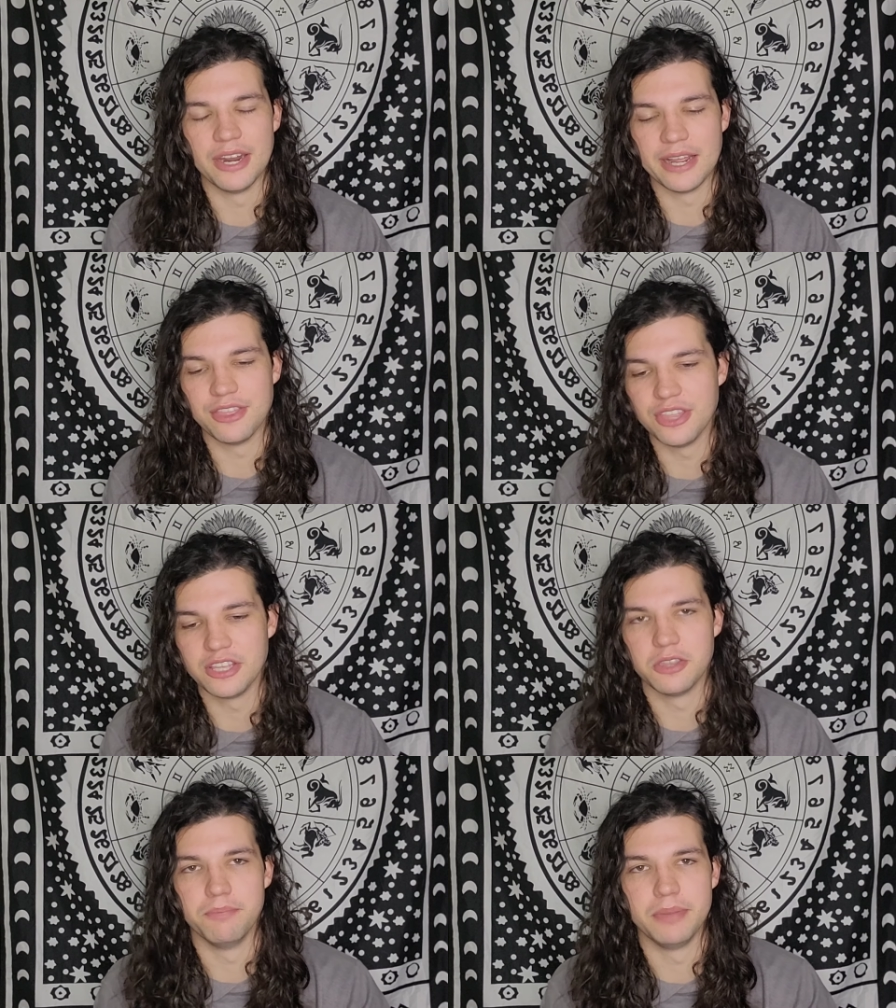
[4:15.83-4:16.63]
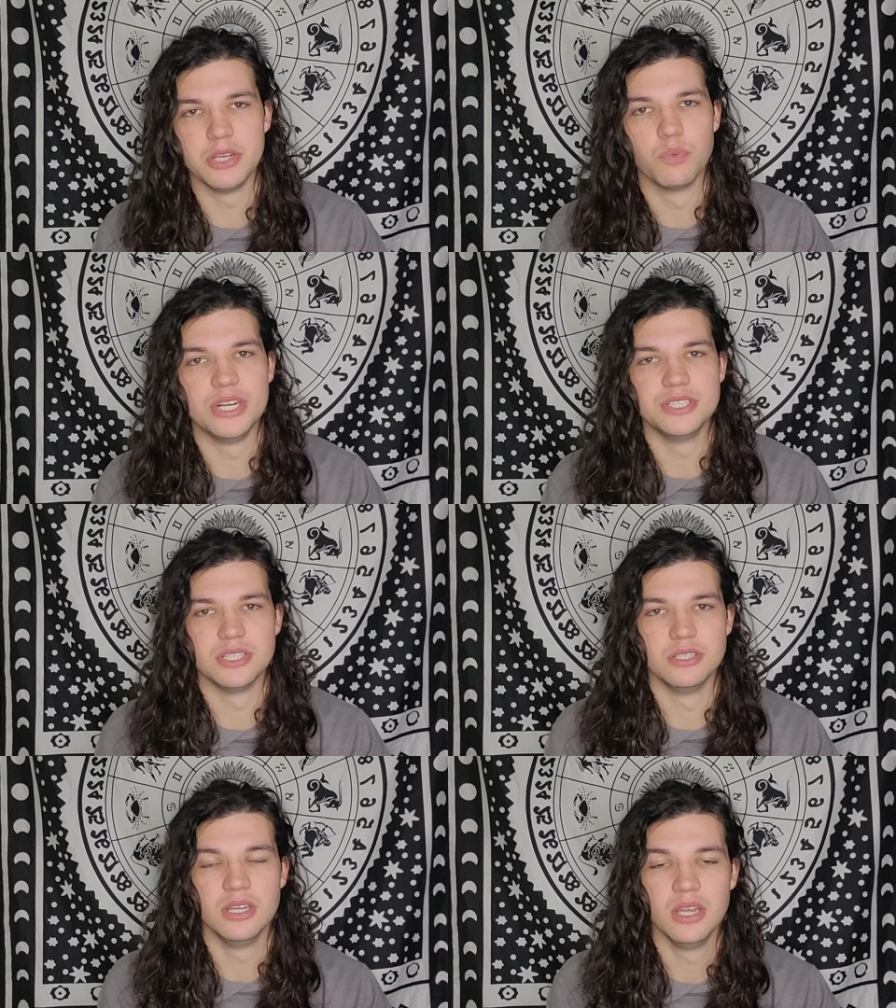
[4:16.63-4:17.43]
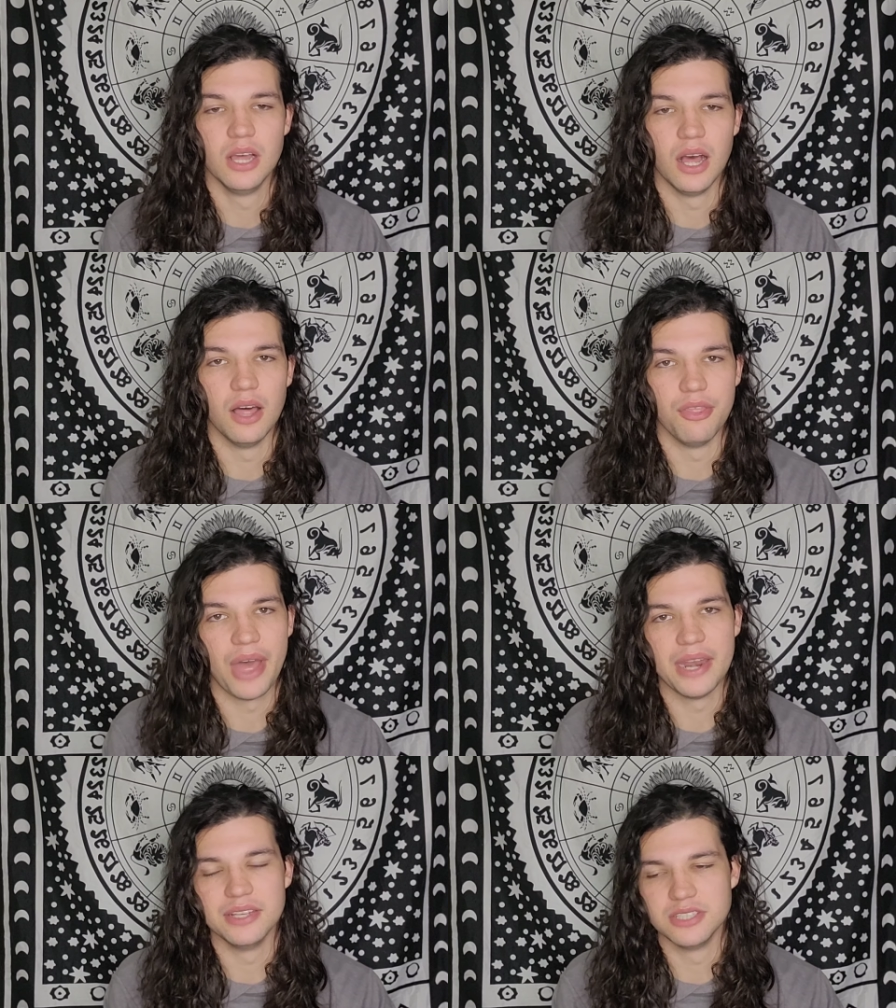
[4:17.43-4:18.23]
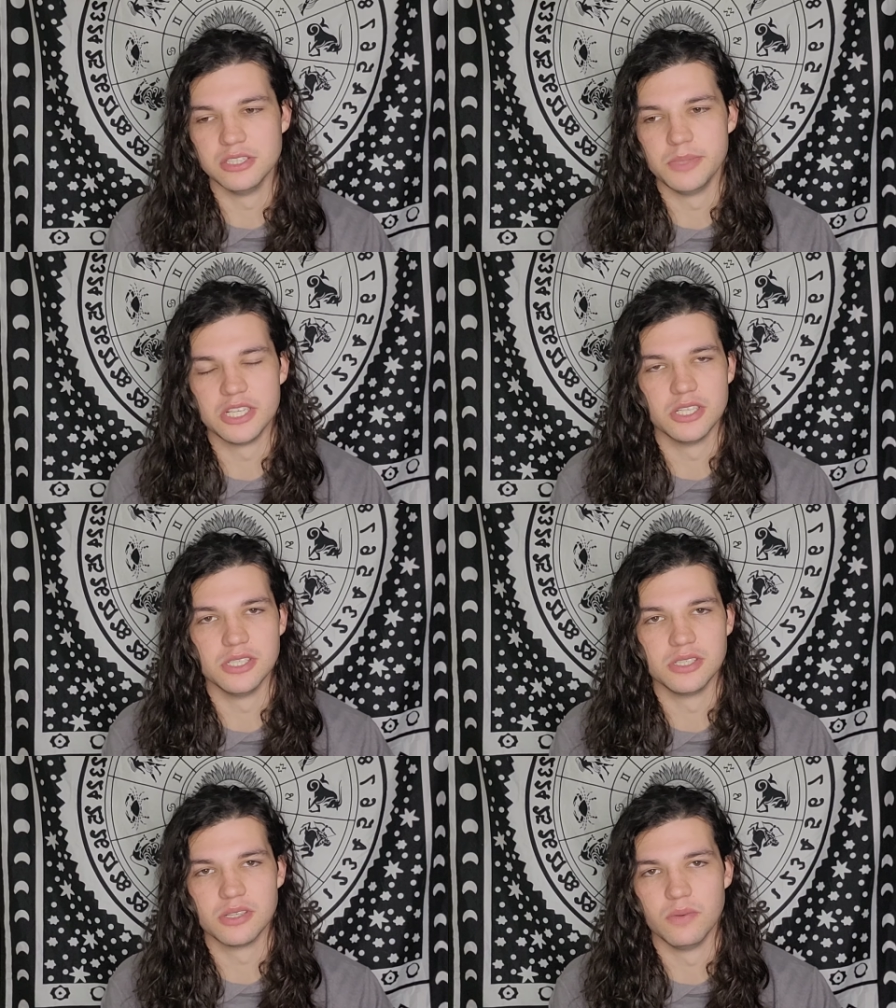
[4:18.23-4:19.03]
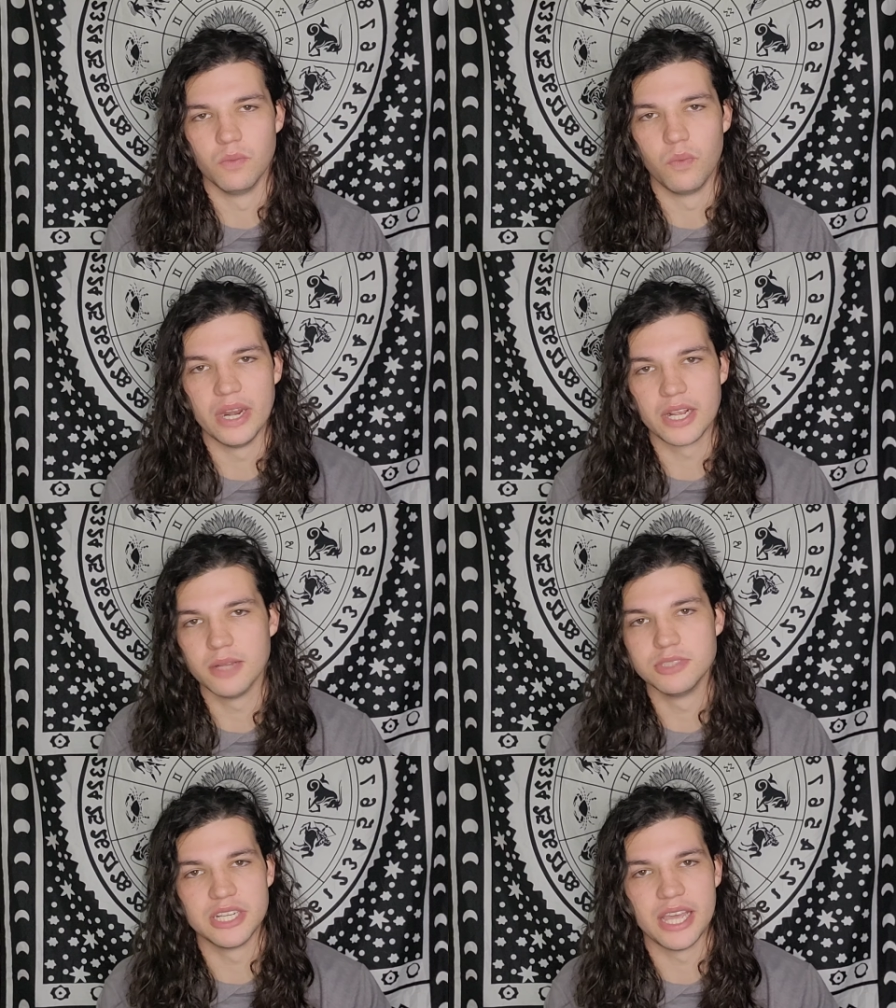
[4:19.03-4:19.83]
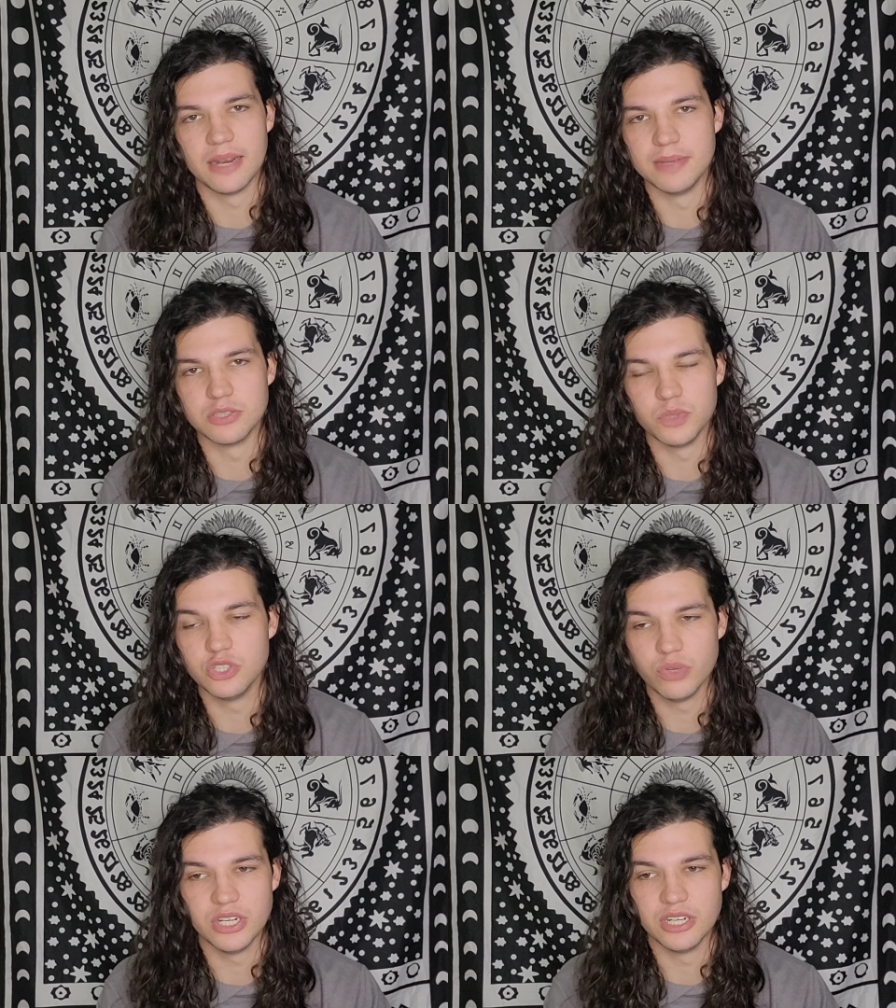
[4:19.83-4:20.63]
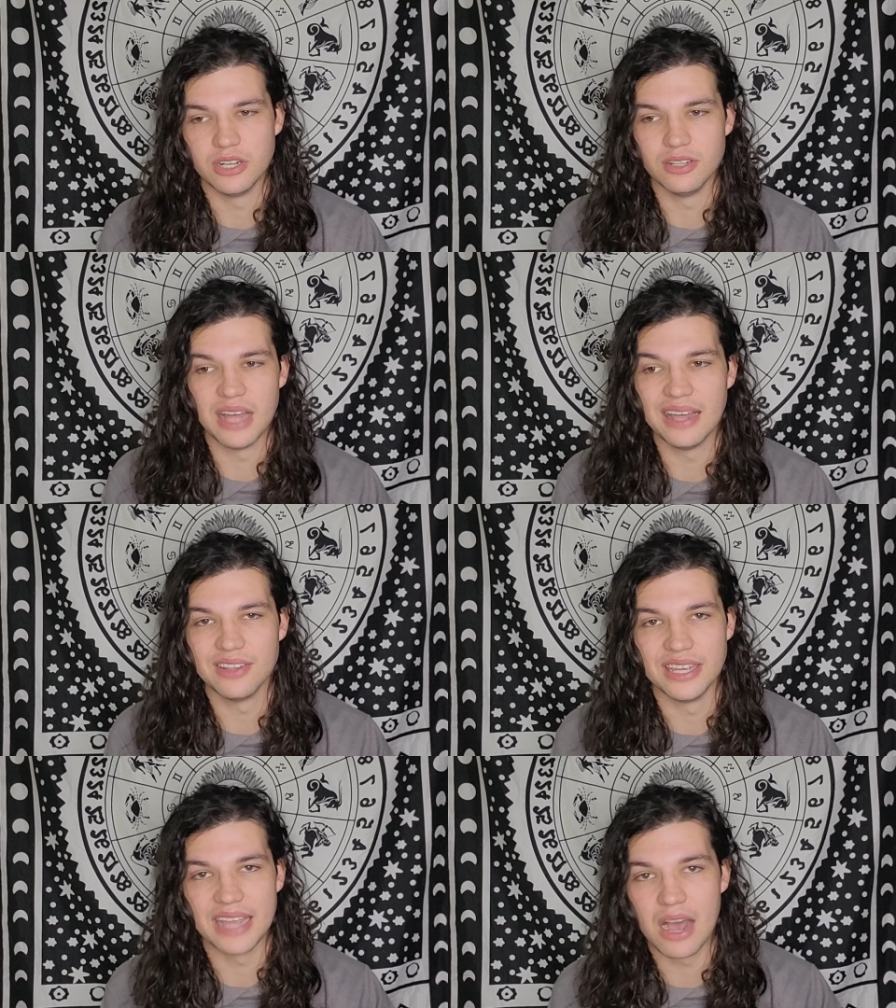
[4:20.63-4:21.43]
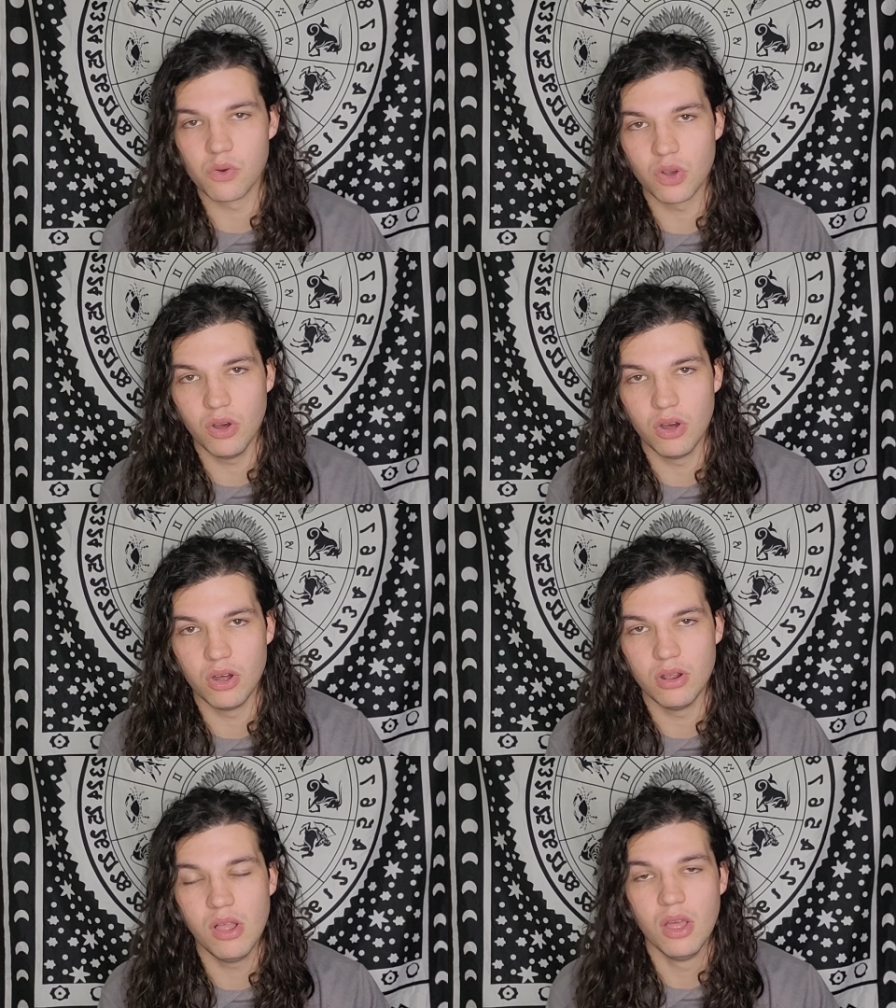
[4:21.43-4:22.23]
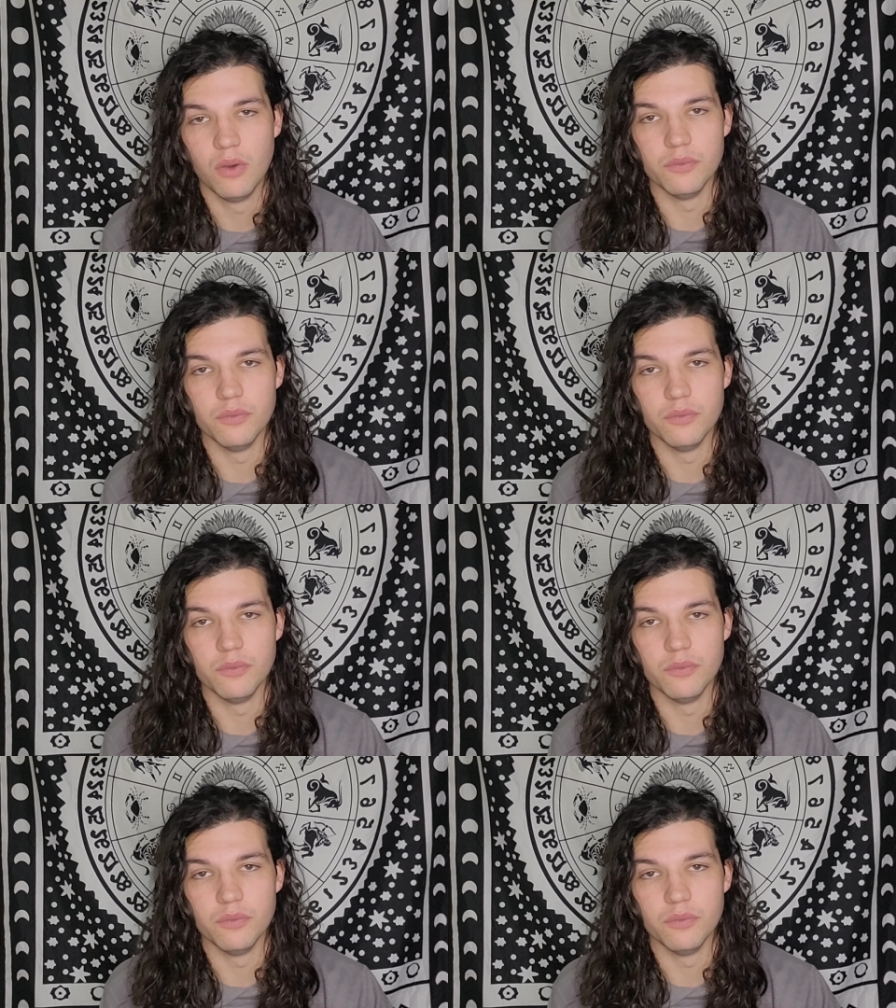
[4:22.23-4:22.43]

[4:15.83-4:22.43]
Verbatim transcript: And I think the big reason uh, that is is because when it comes to cannabis, we treat it a lot like alcohol,